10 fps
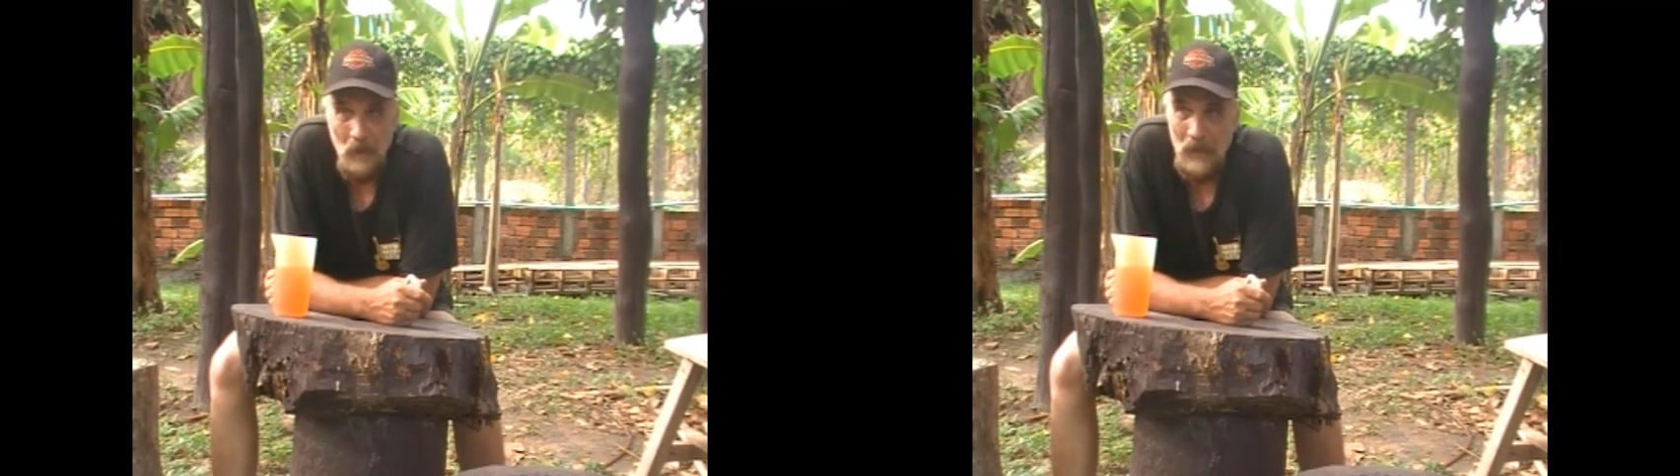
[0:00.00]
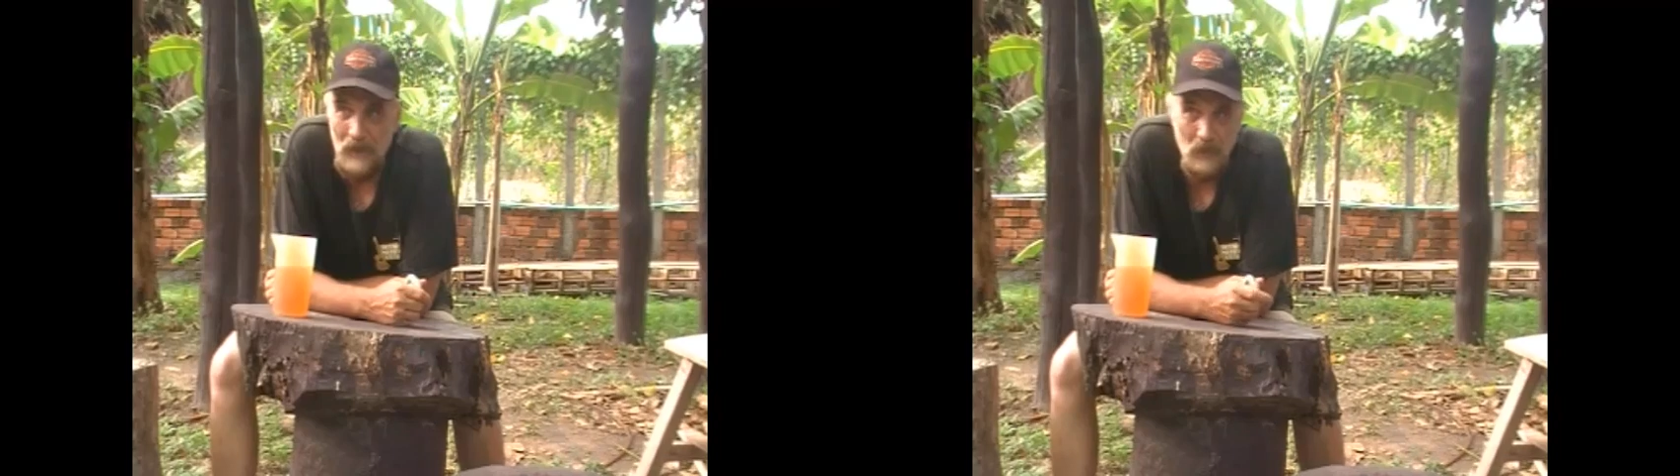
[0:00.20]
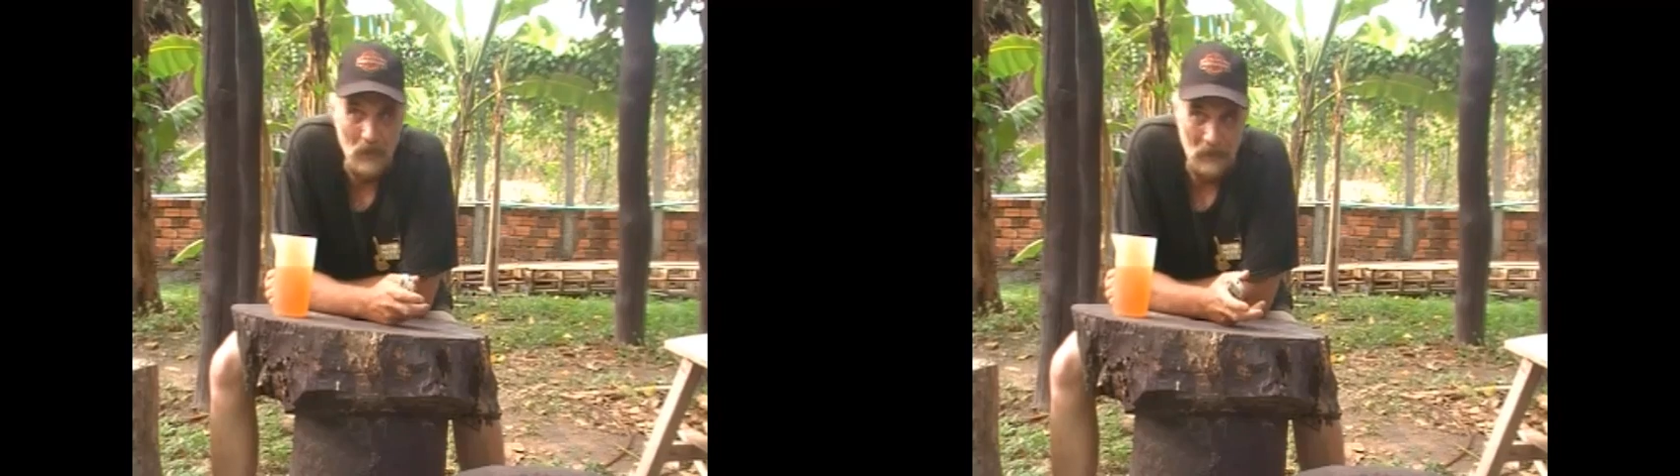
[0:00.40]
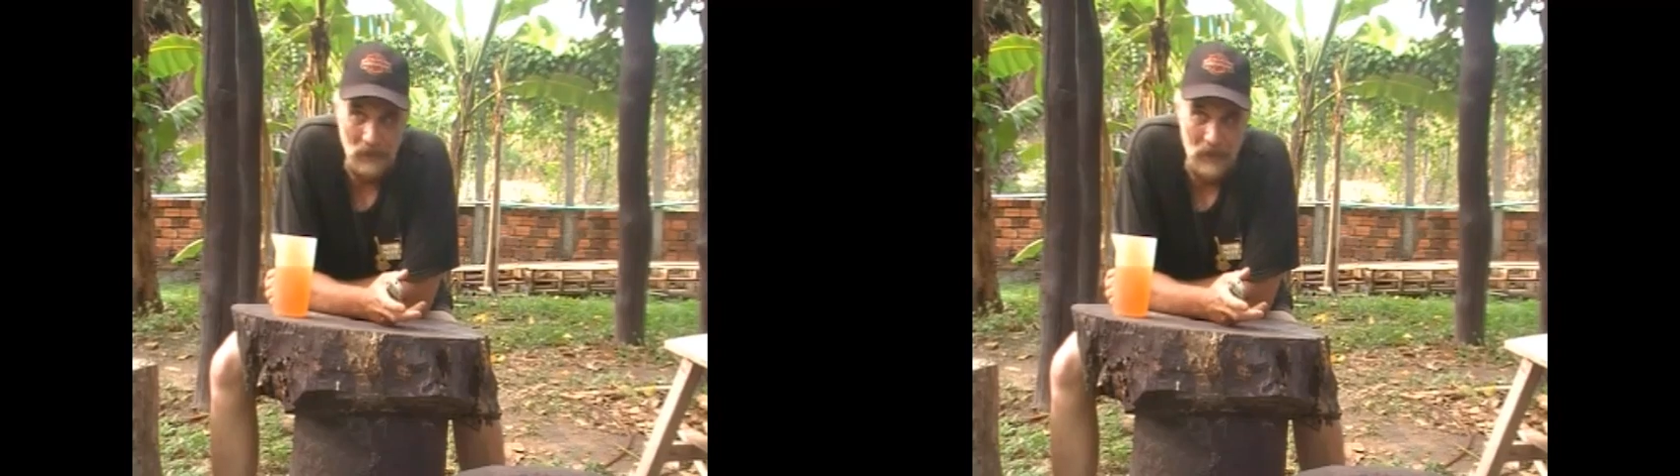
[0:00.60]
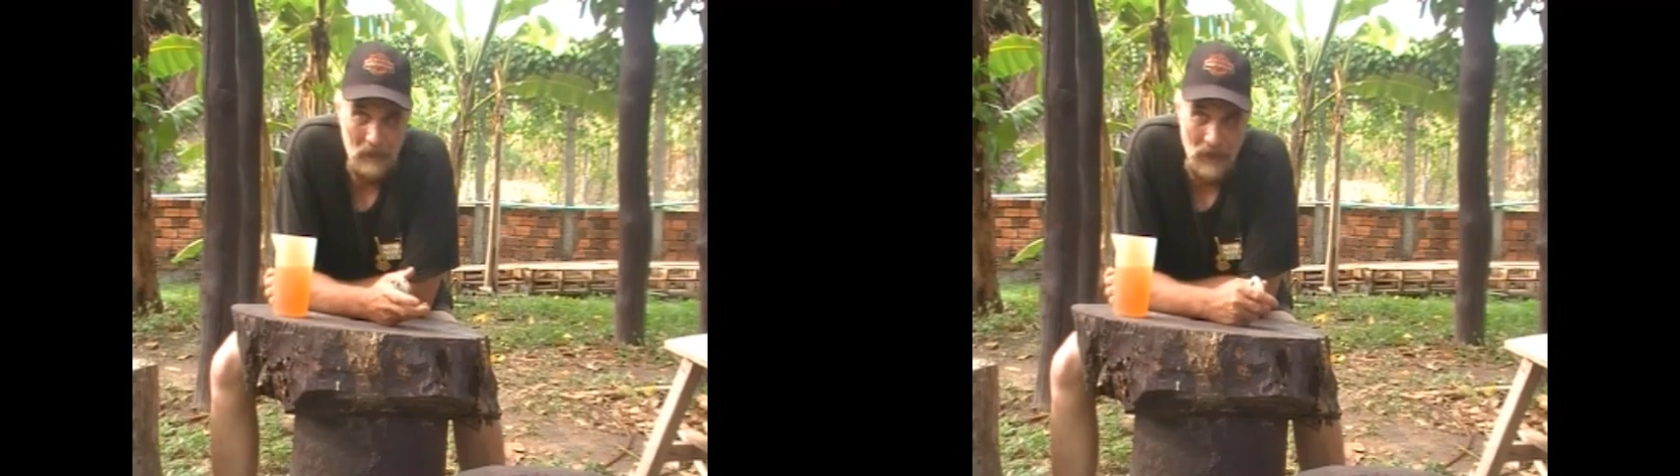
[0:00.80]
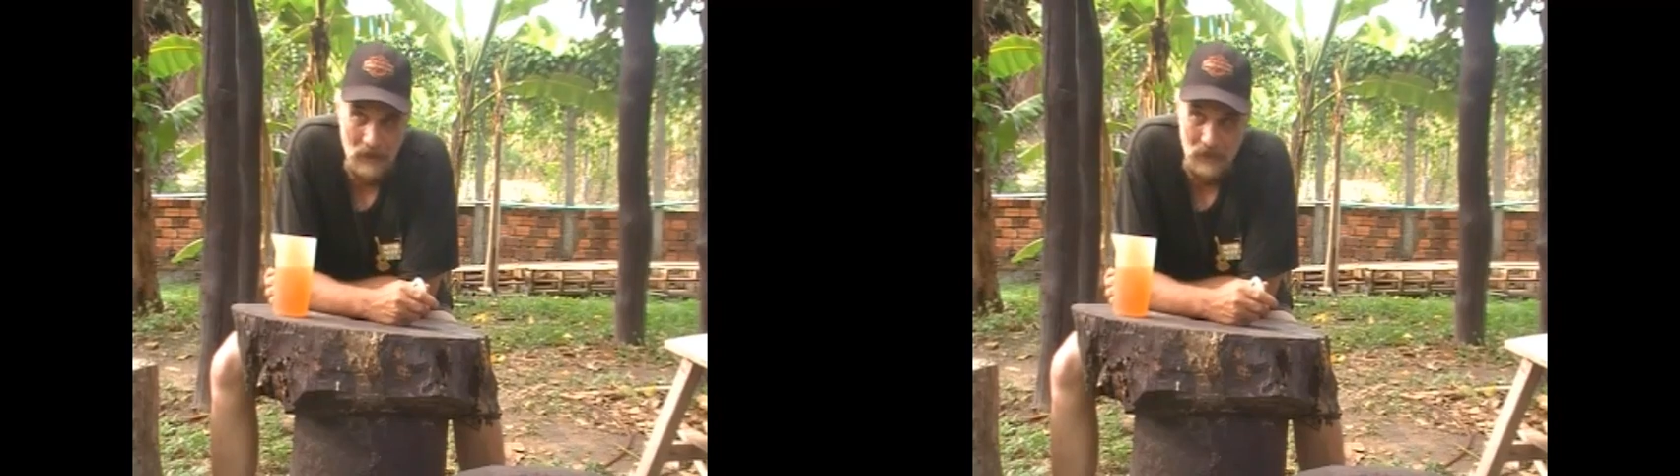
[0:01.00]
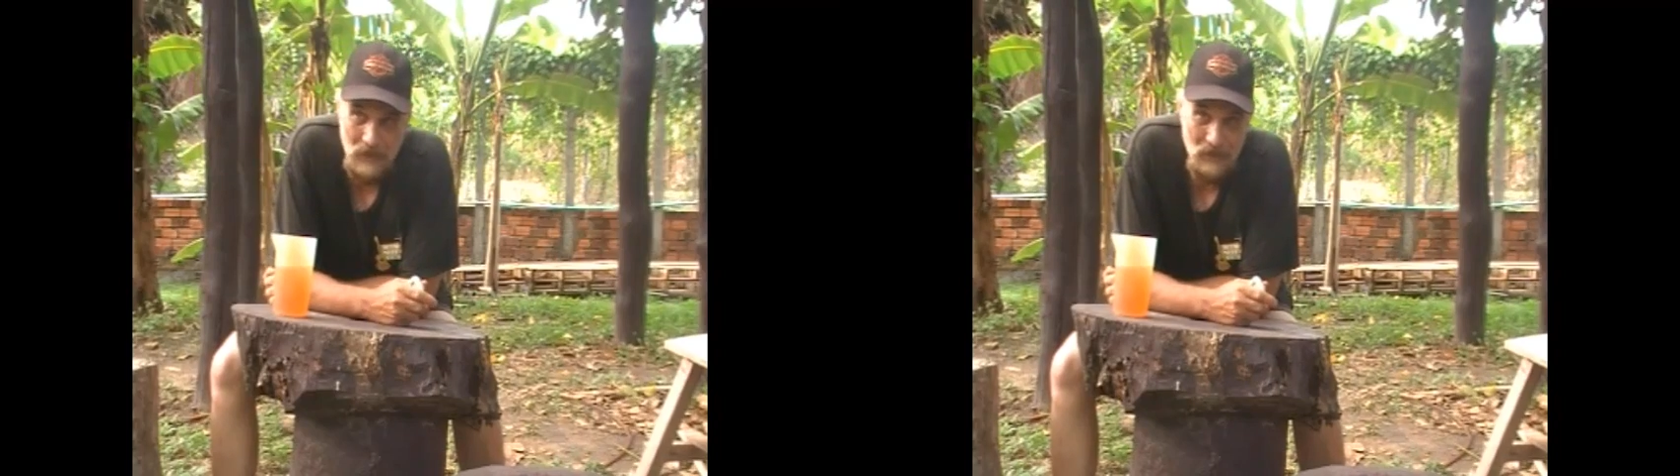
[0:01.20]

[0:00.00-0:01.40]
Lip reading: which were pretty much